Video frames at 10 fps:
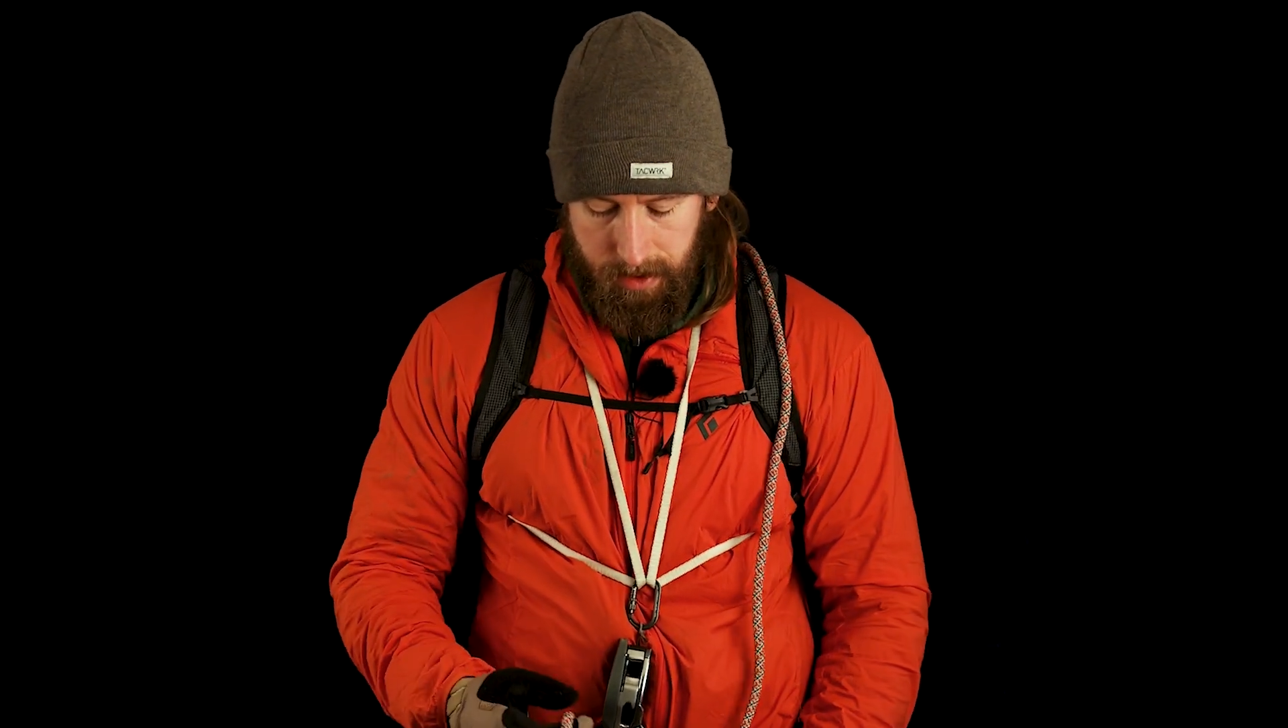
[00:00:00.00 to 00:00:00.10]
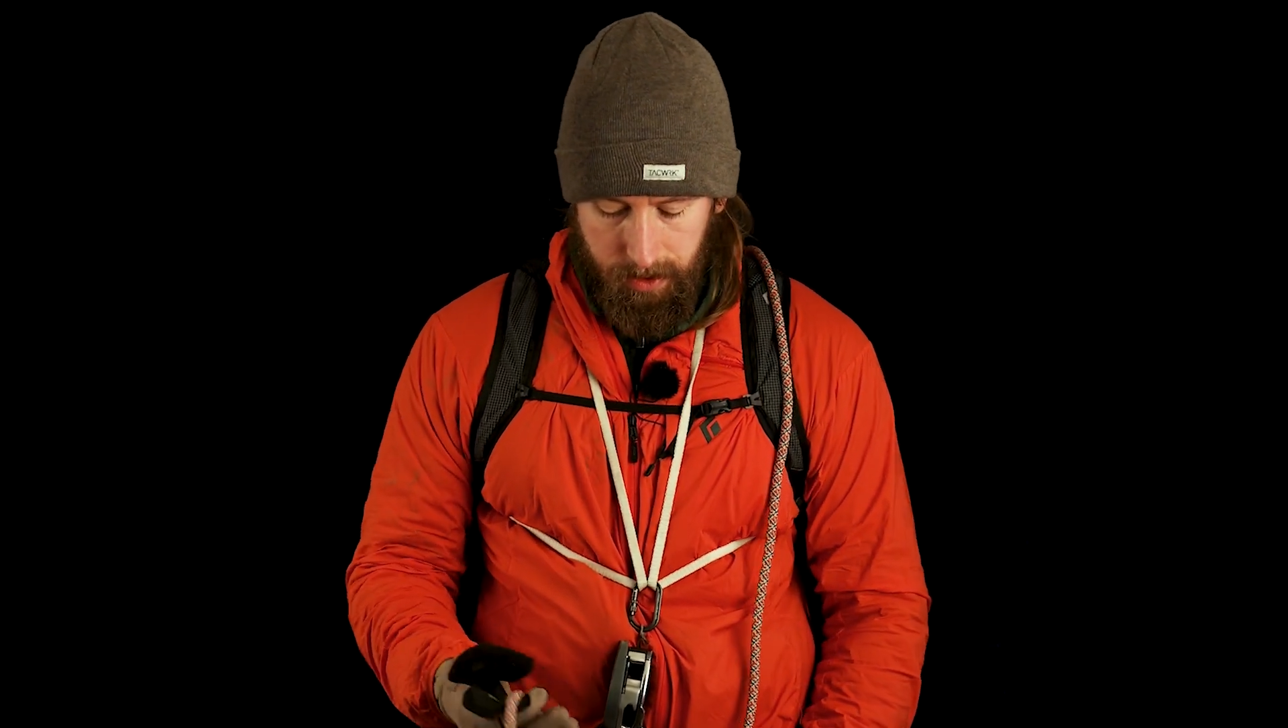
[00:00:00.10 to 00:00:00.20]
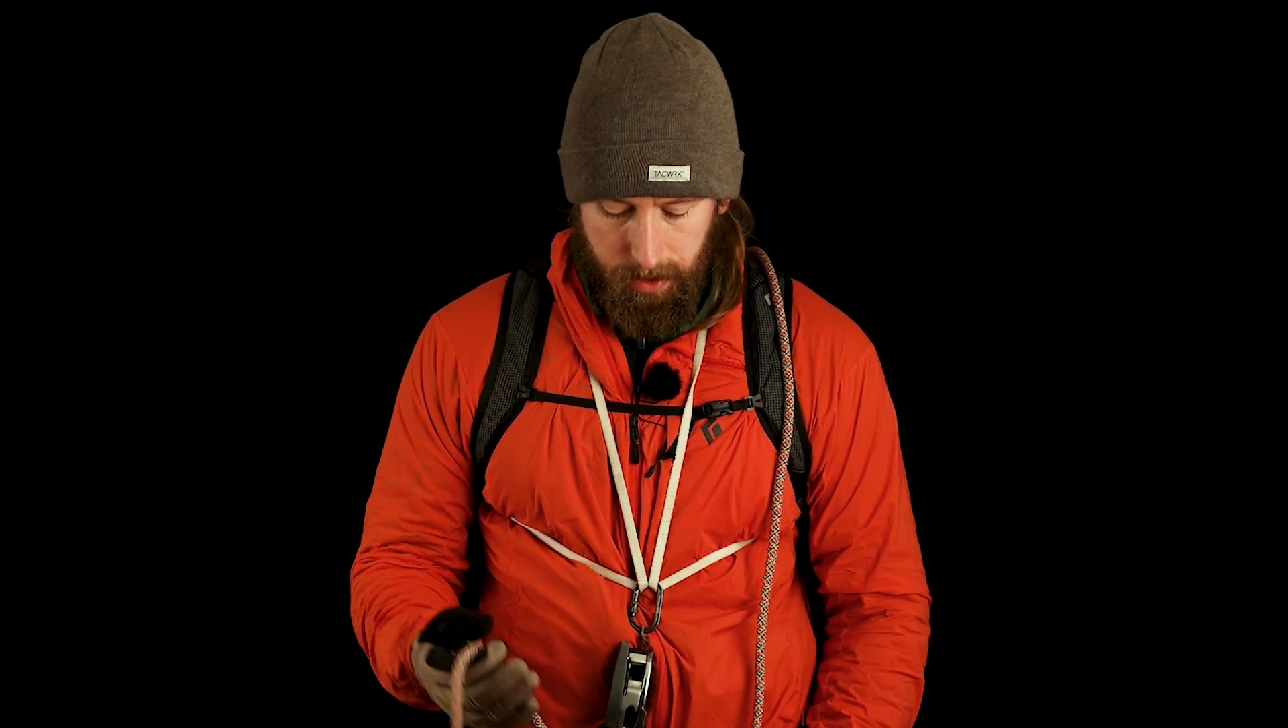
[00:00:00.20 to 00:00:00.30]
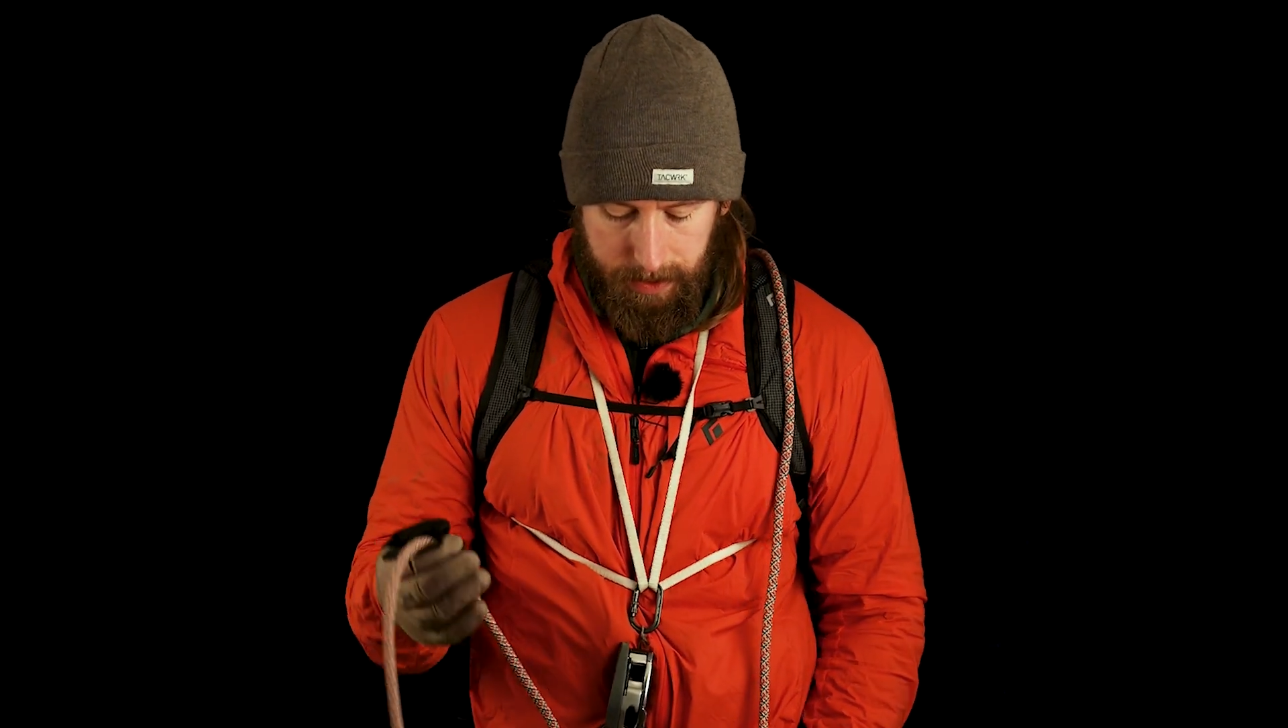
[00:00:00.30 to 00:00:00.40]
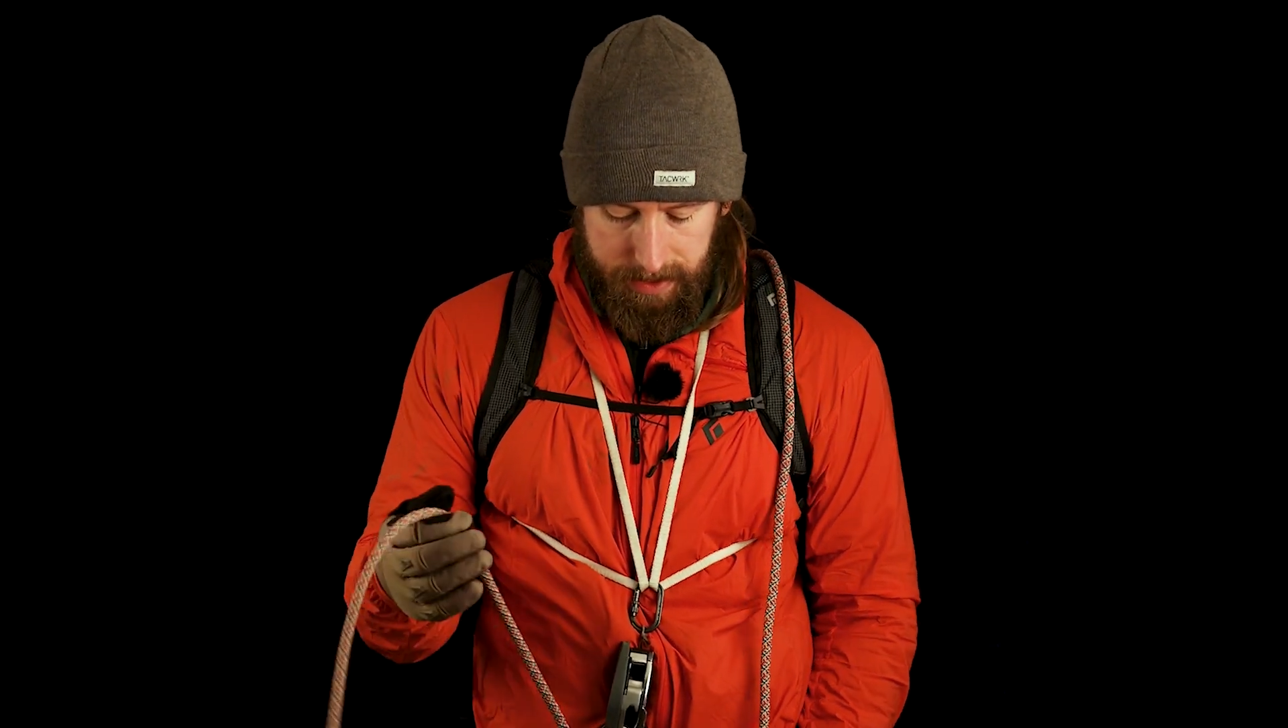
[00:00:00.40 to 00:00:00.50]

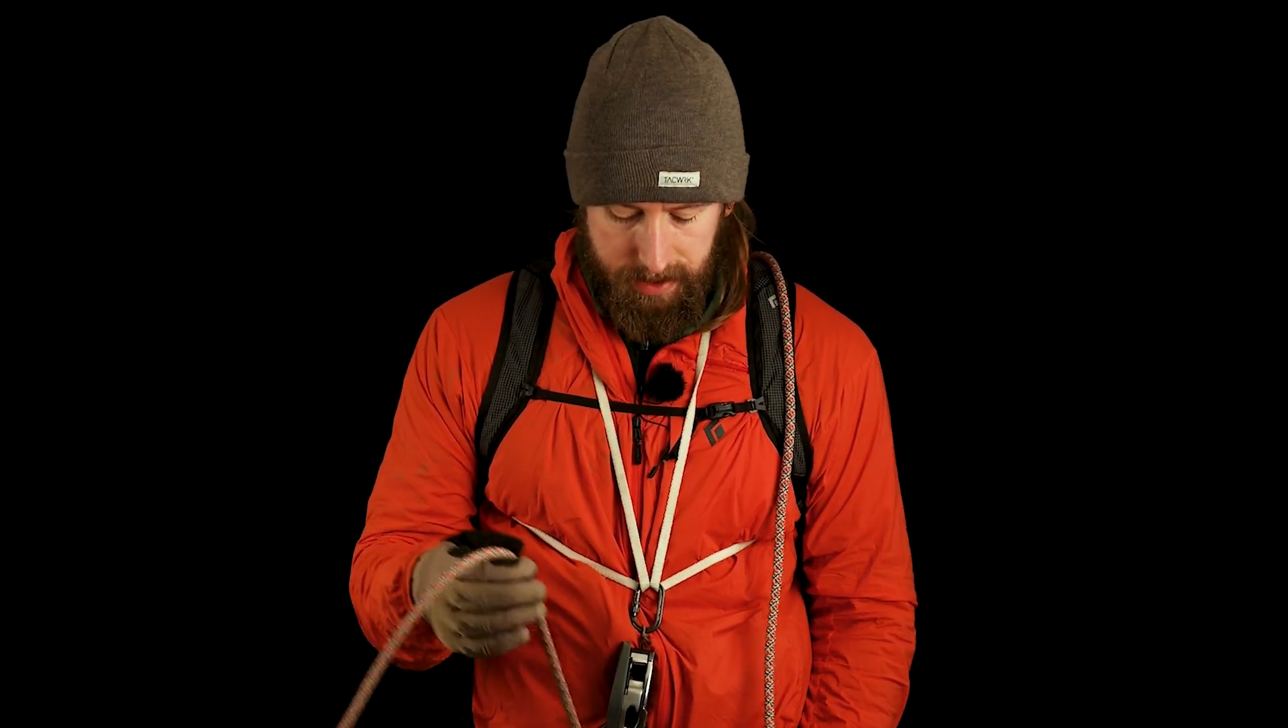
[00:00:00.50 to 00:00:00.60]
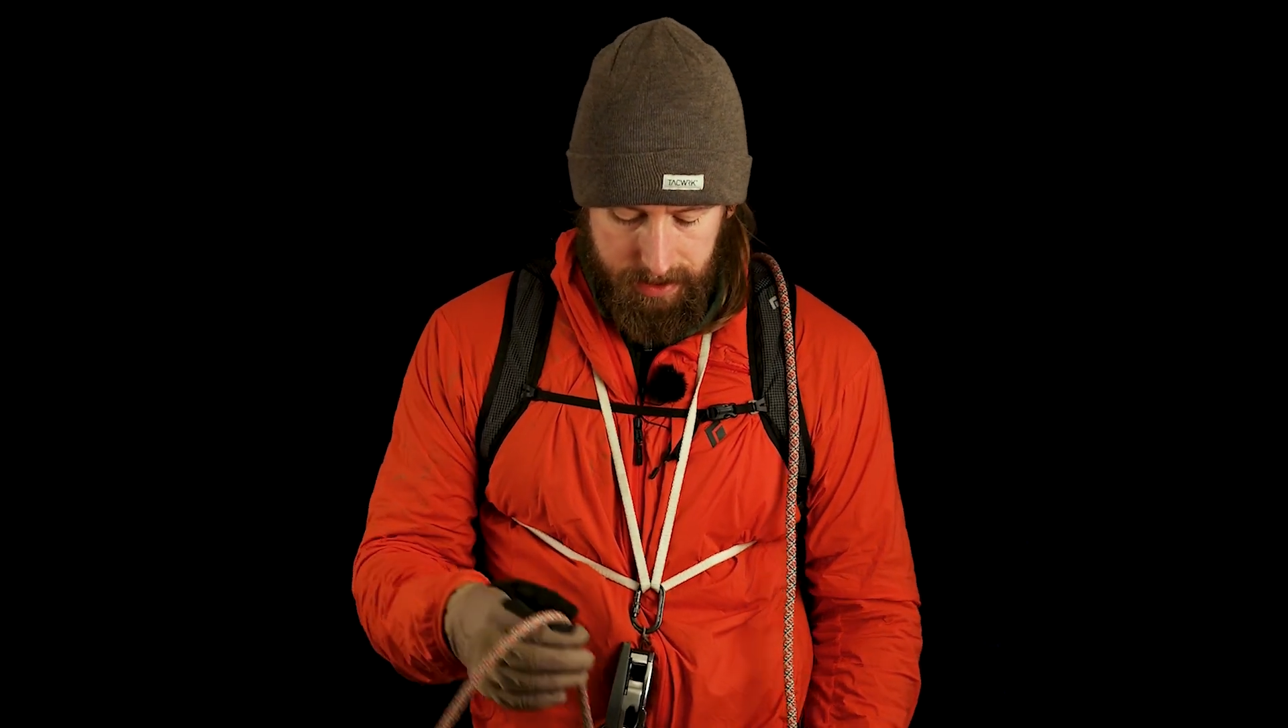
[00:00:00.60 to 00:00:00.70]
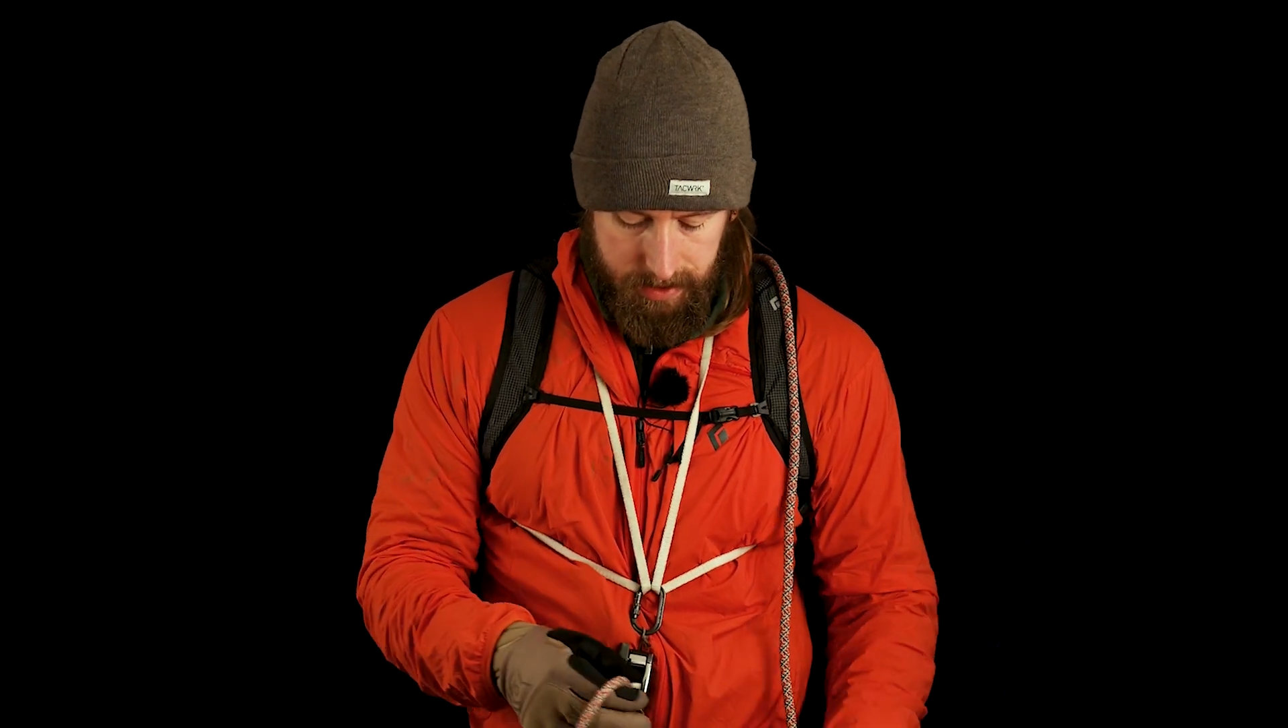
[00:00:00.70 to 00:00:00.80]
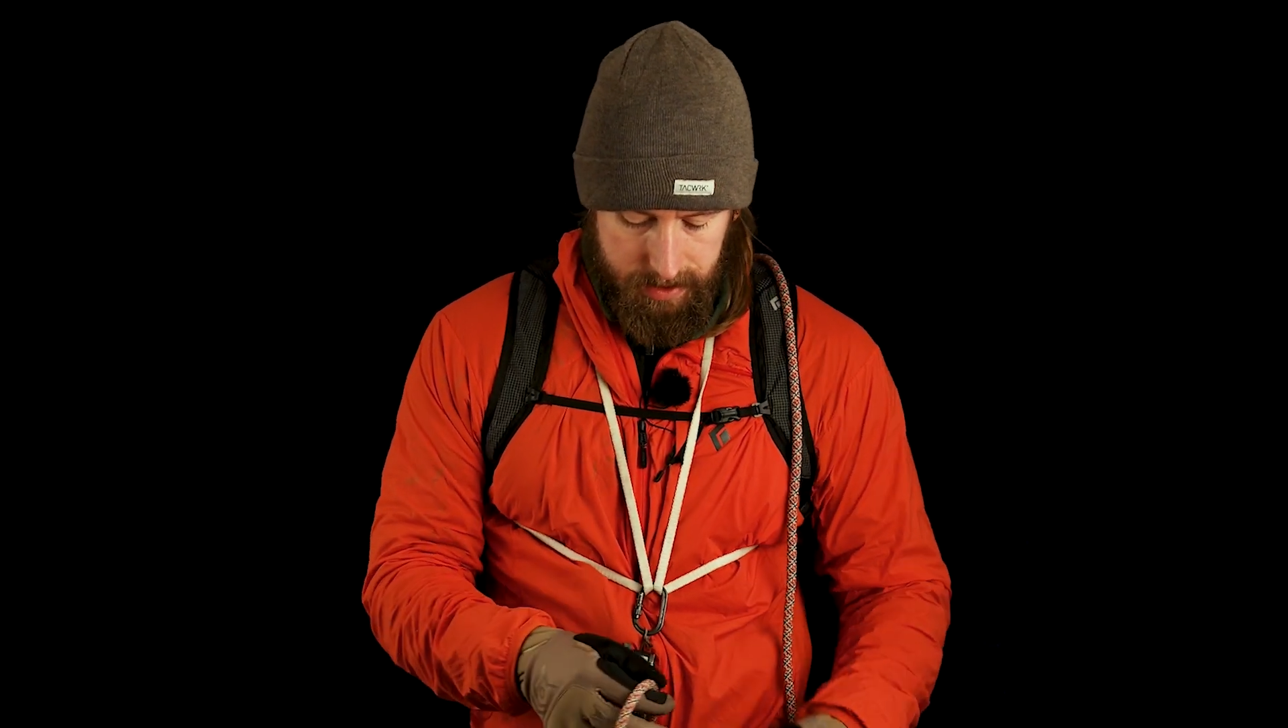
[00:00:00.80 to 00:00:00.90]
Alright,